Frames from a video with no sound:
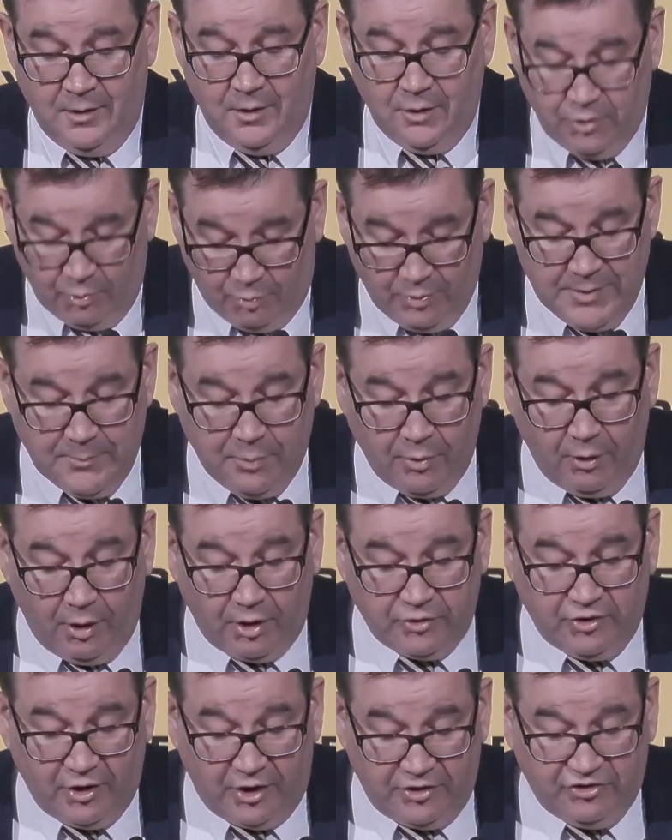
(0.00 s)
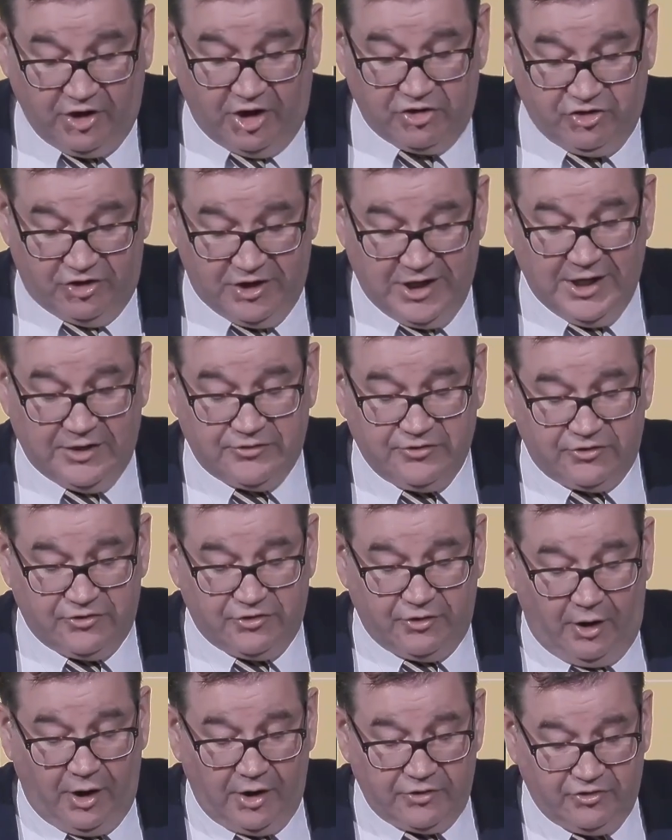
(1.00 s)
The reprioritisation
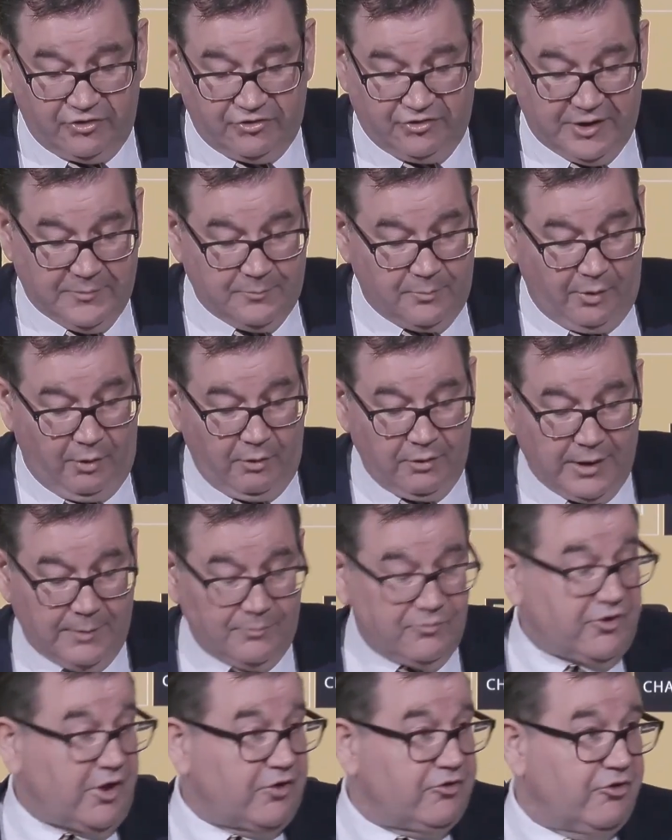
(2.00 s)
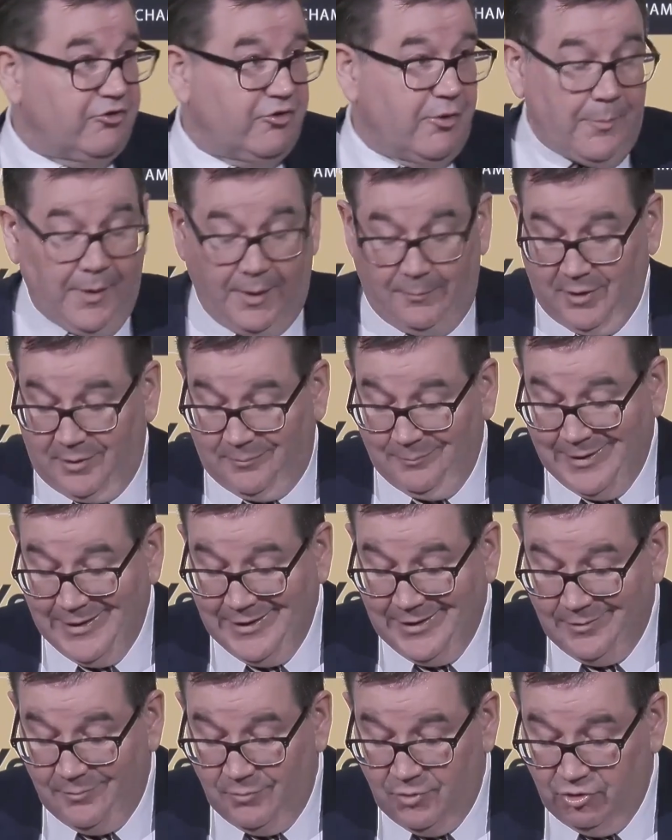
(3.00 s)
exercise has seen programmes such as the public
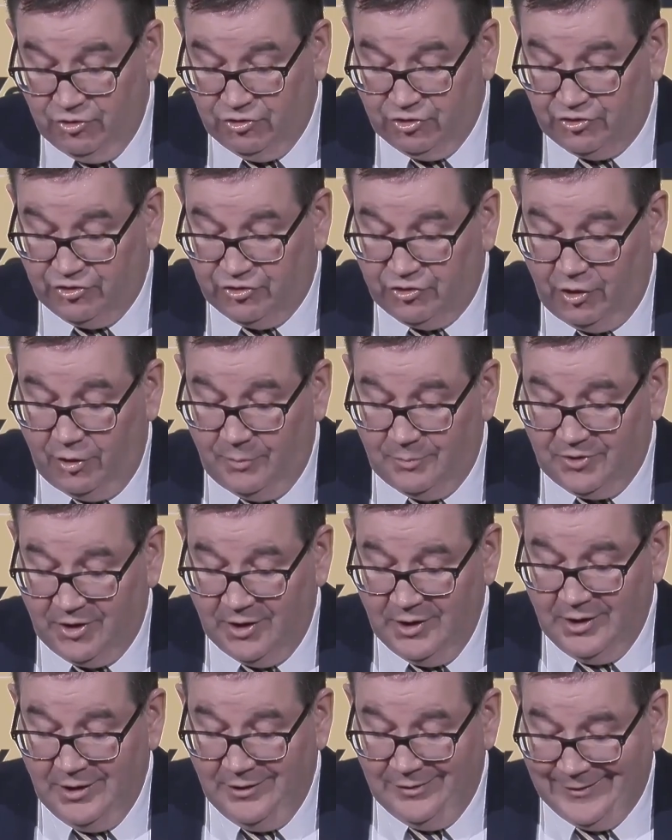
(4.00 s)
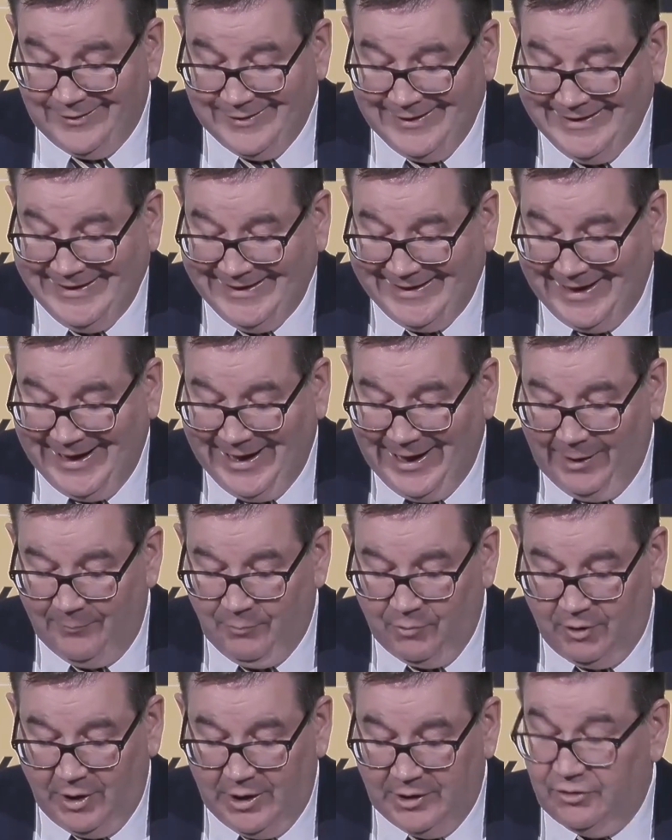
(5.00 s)
media merger stopped, the clean car
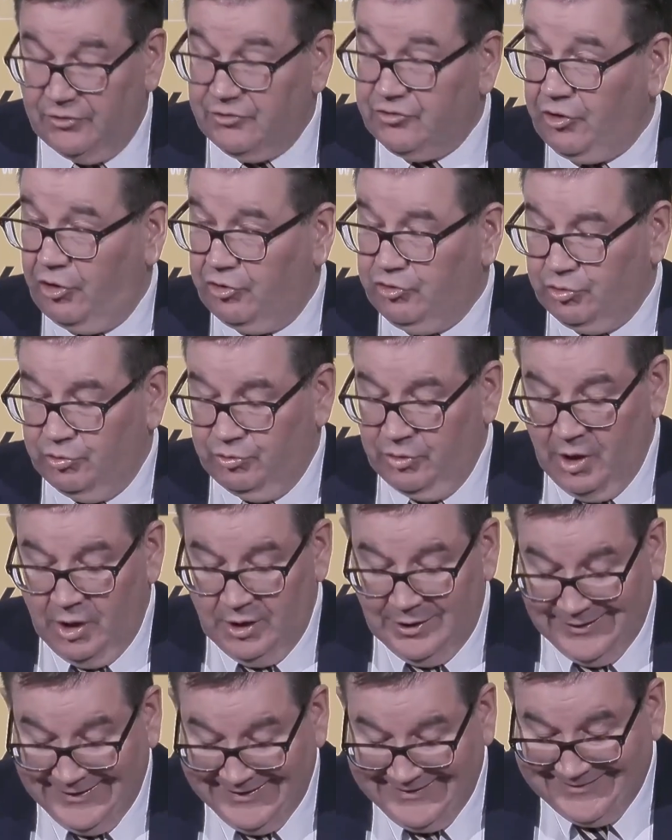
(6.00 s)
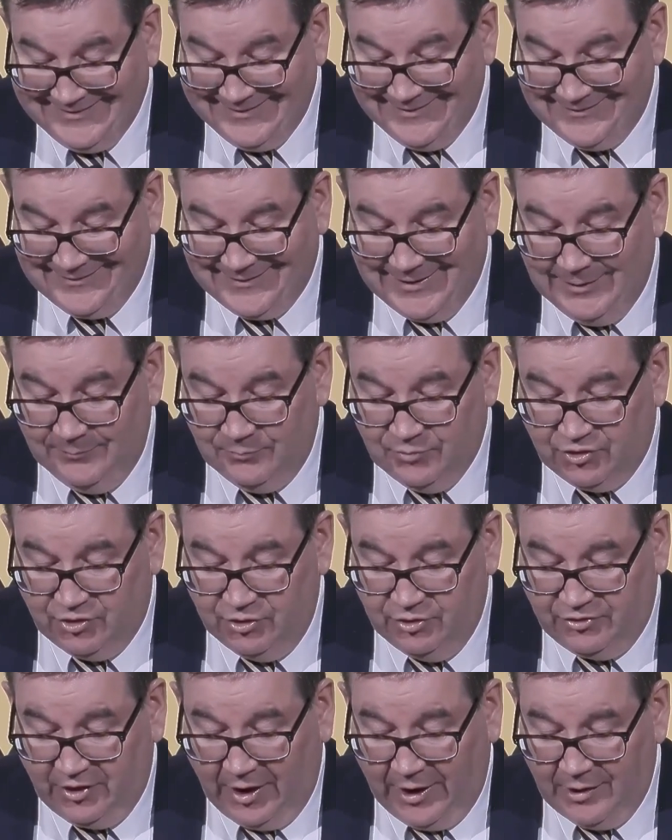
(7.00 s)
upgrade and social leasing schemes
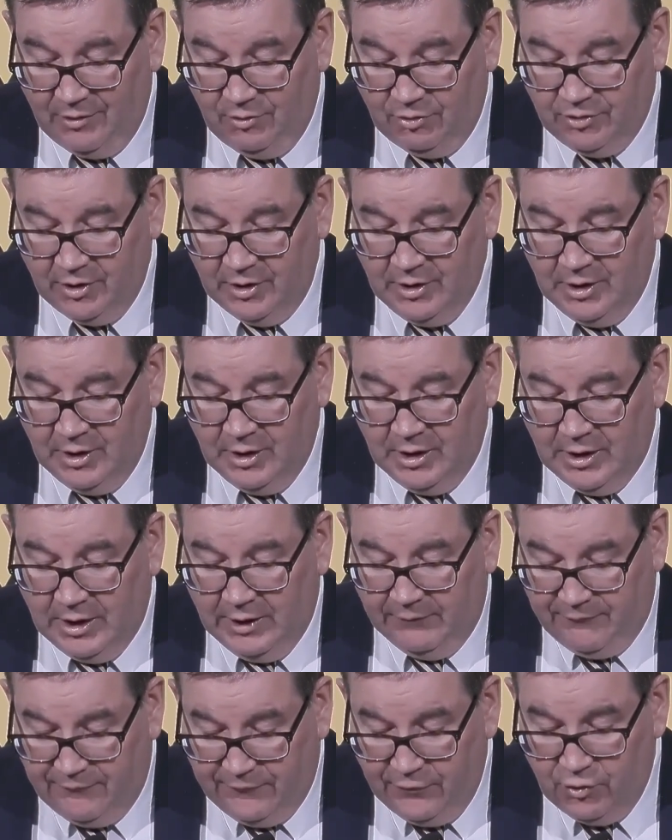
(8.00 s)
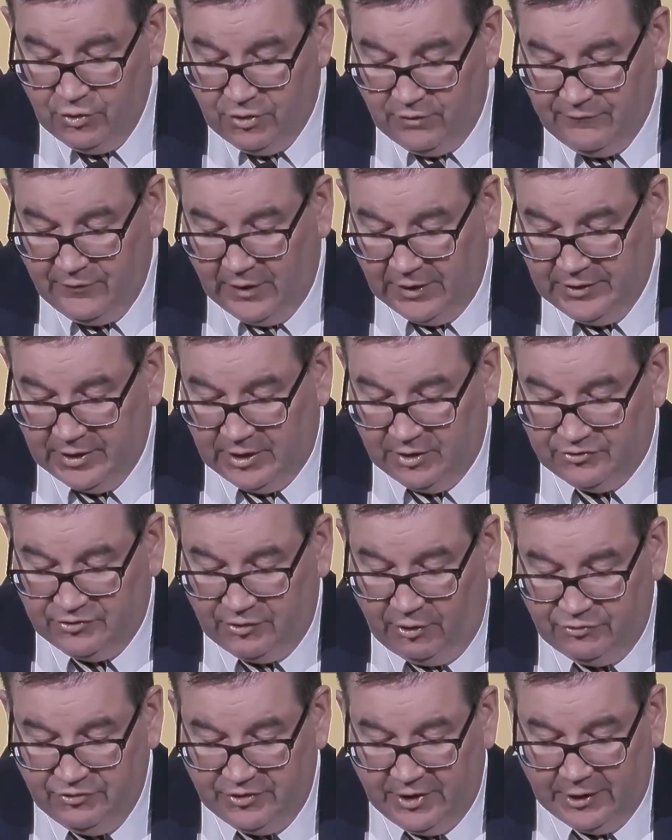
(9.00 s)
curtailed, and further funding
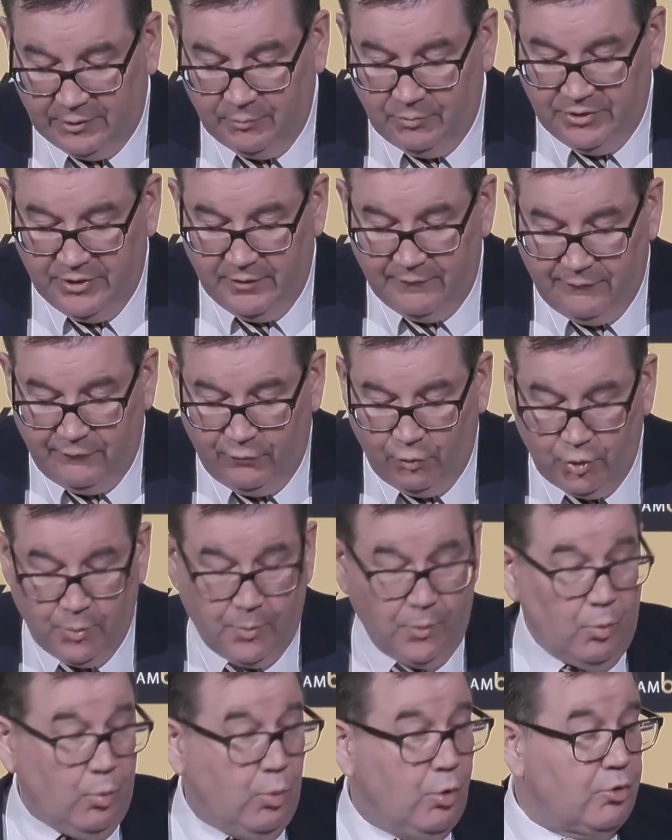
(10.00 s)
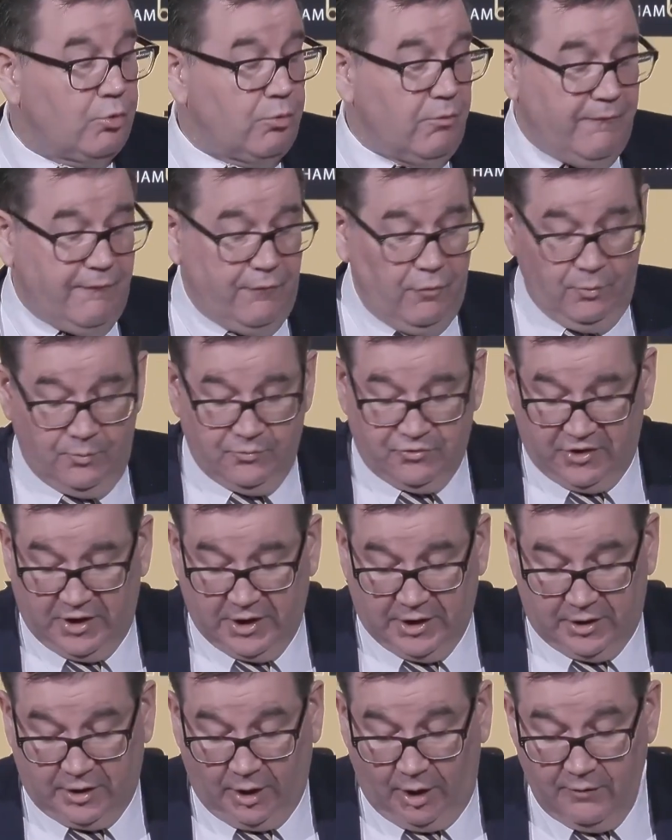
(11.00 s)
associated with the affordable water reforms
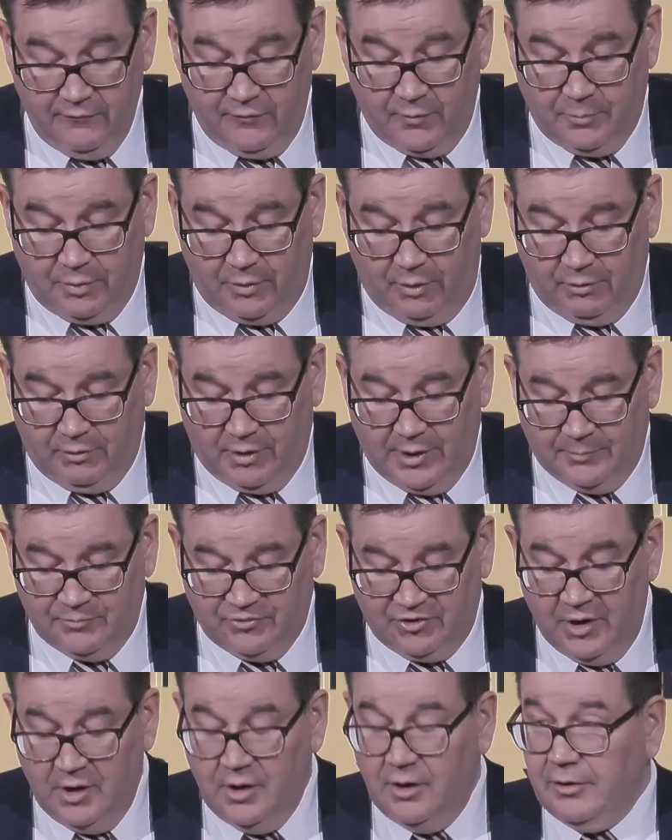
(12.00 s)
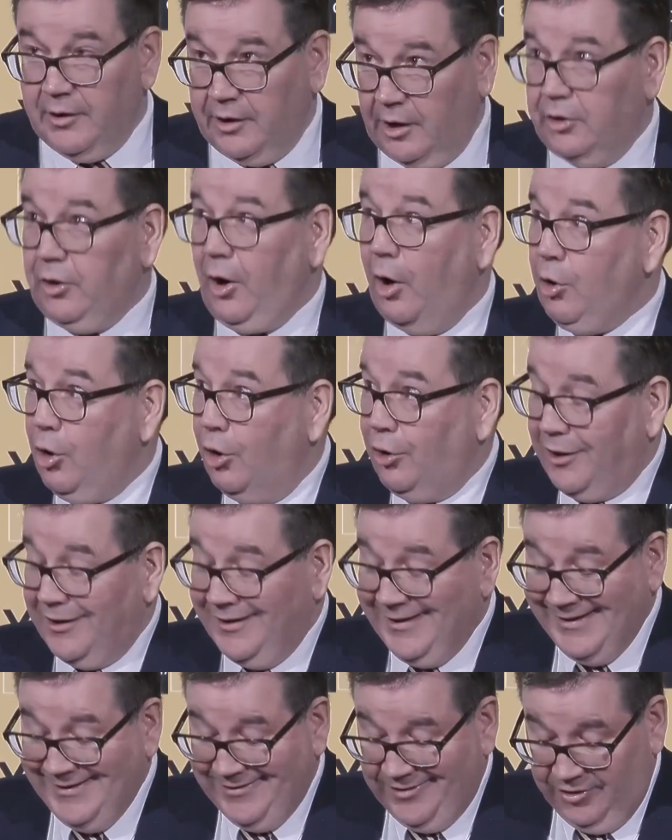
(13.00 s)
and COVID programmes that are no longer
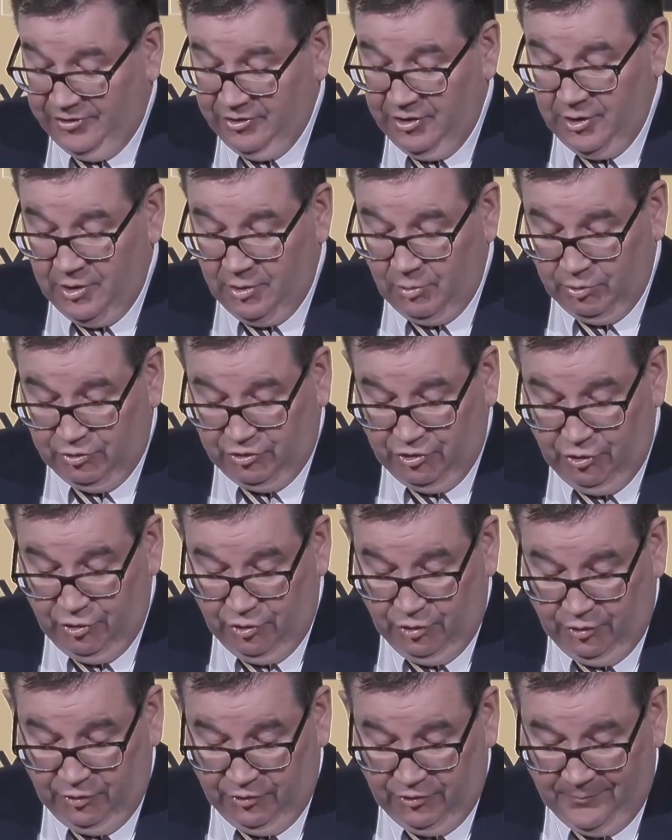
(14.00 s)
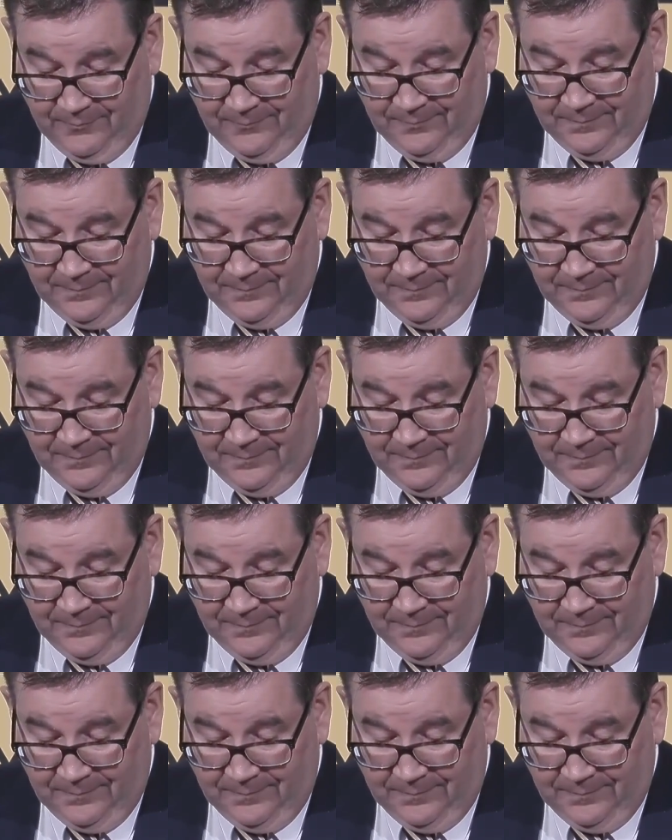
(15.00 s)
needed returned.